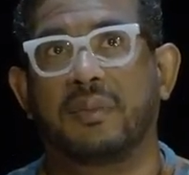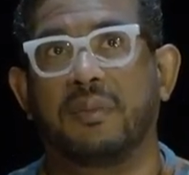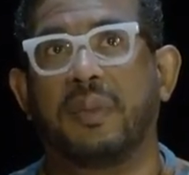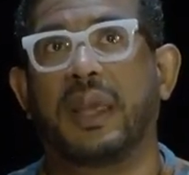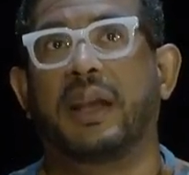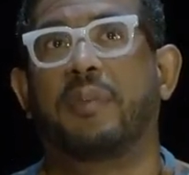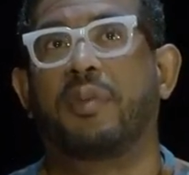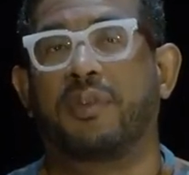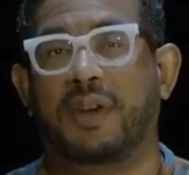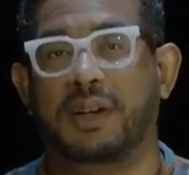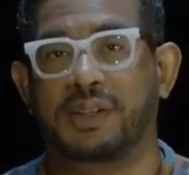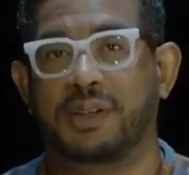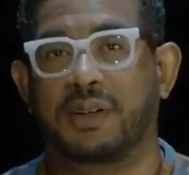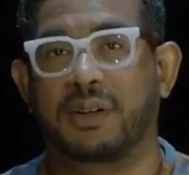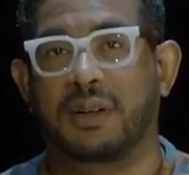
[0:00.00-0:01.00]
being a
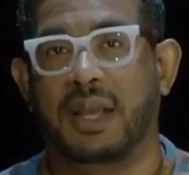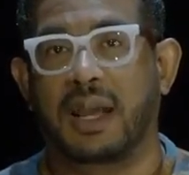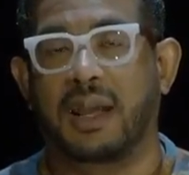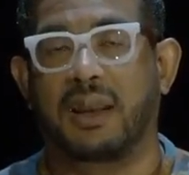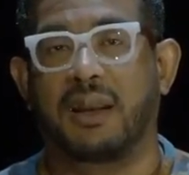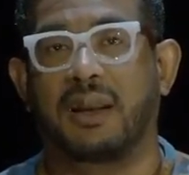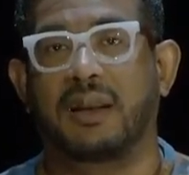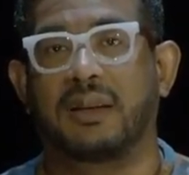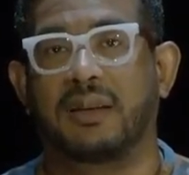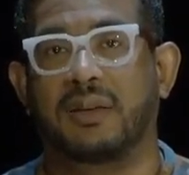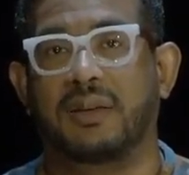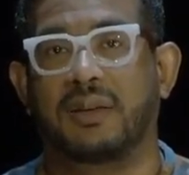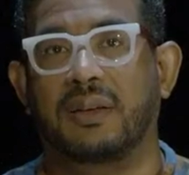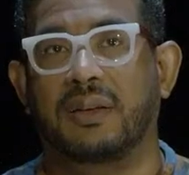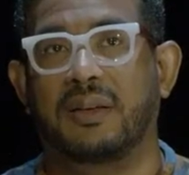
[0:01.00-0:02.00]
professional and
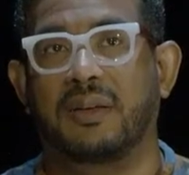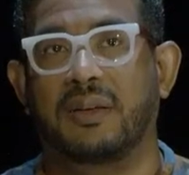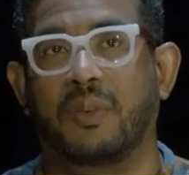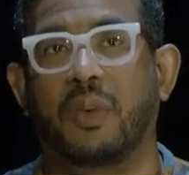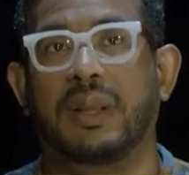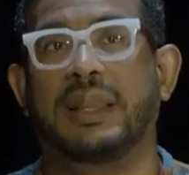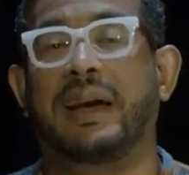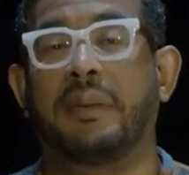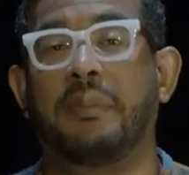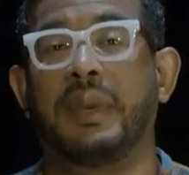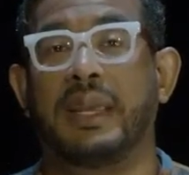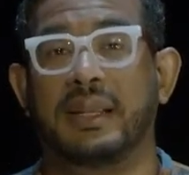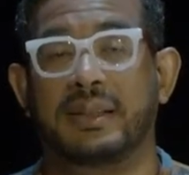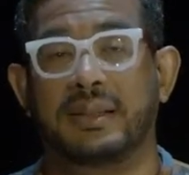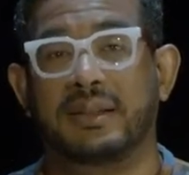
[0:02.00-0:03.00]
what that
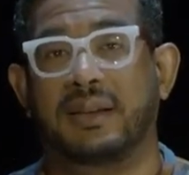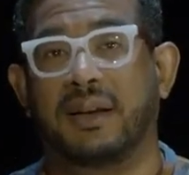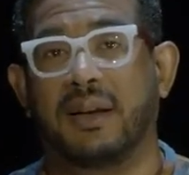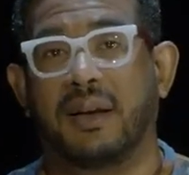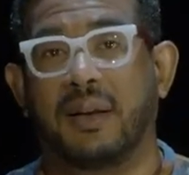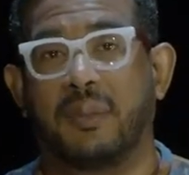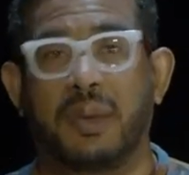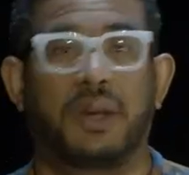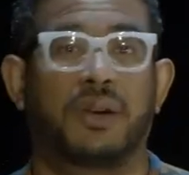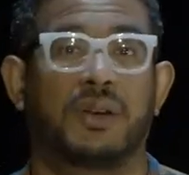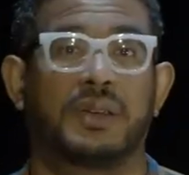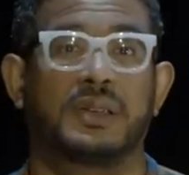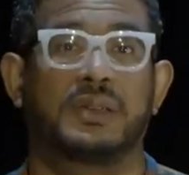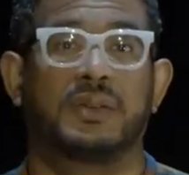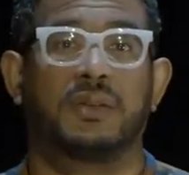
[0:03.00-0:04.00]
means,
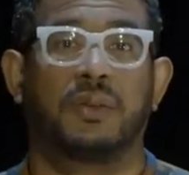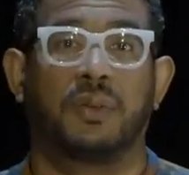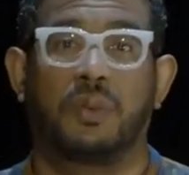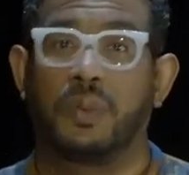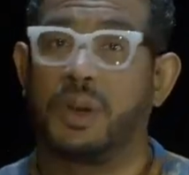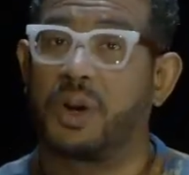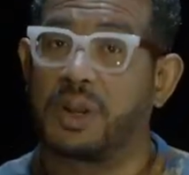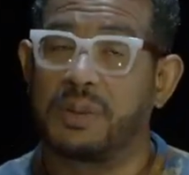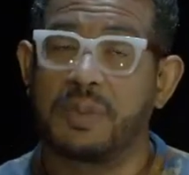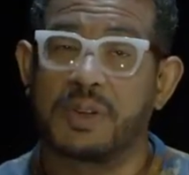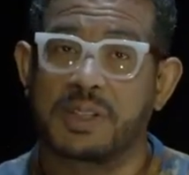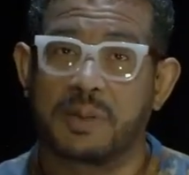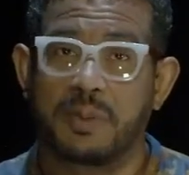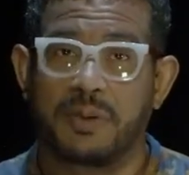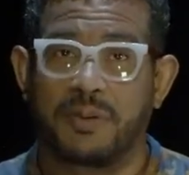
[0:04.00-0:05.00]
because we got the
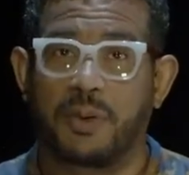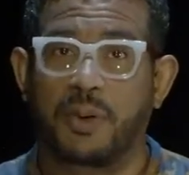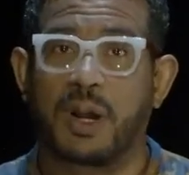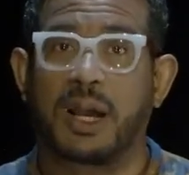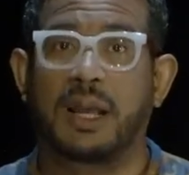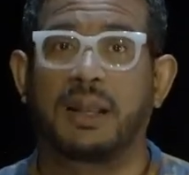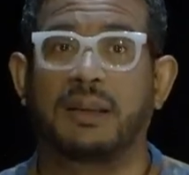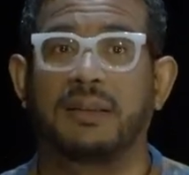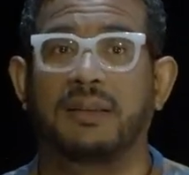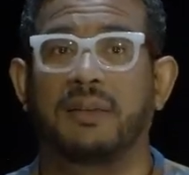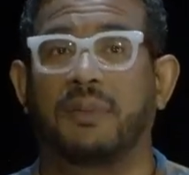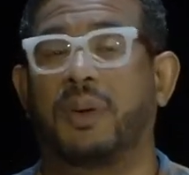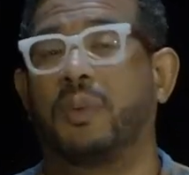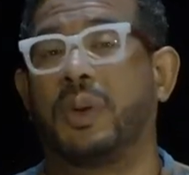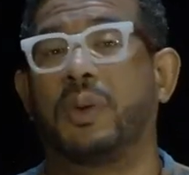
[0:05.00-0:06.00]
music beforehand,
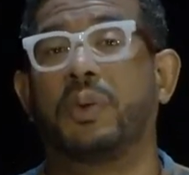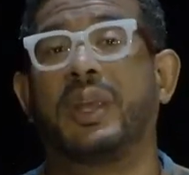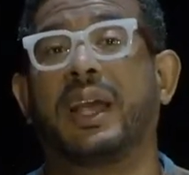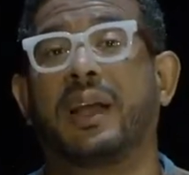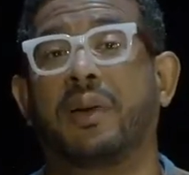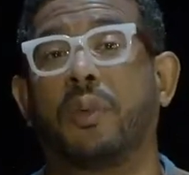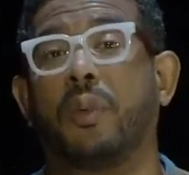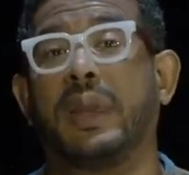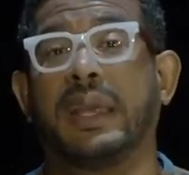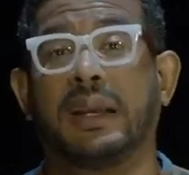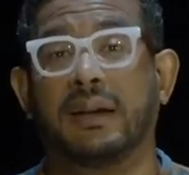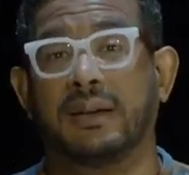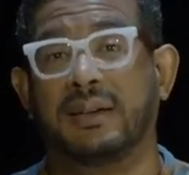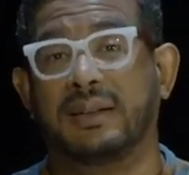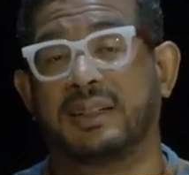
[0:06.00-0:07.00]
but we only had a
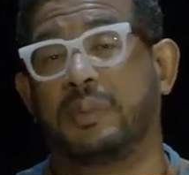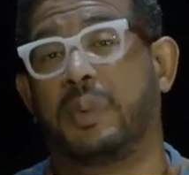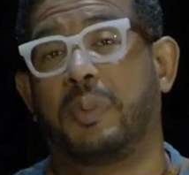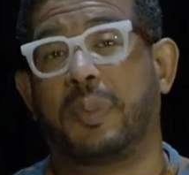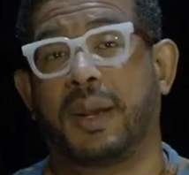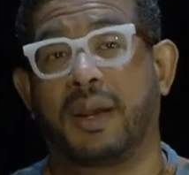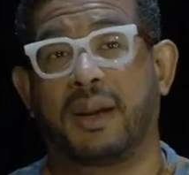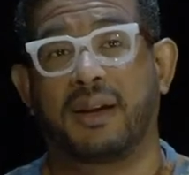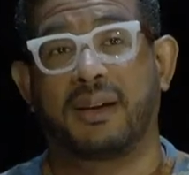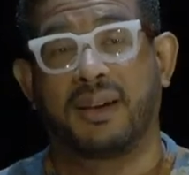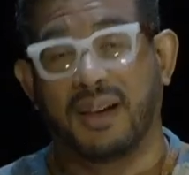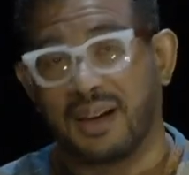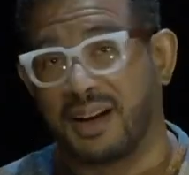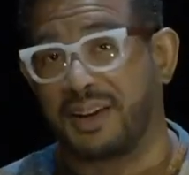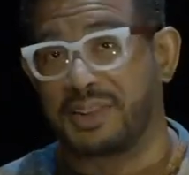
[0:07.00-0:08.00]
week to prepare
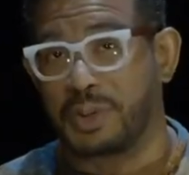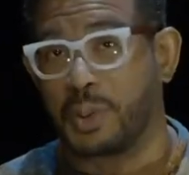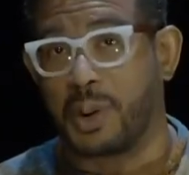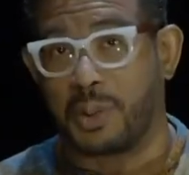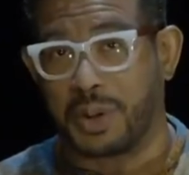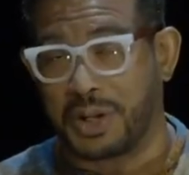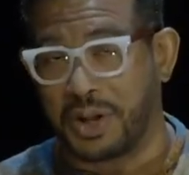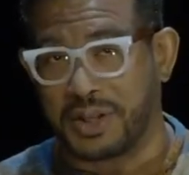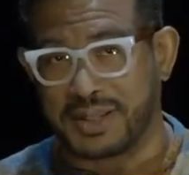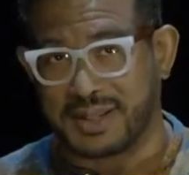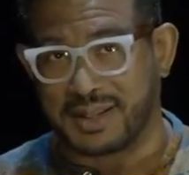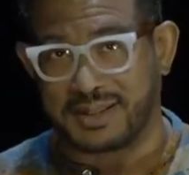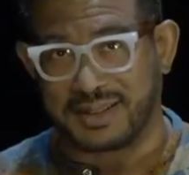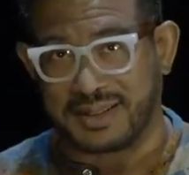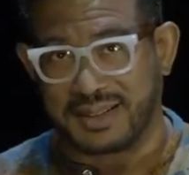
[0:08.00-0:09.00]
a two-hour
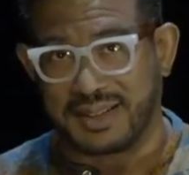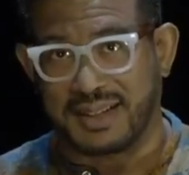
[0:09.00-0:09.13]
concert.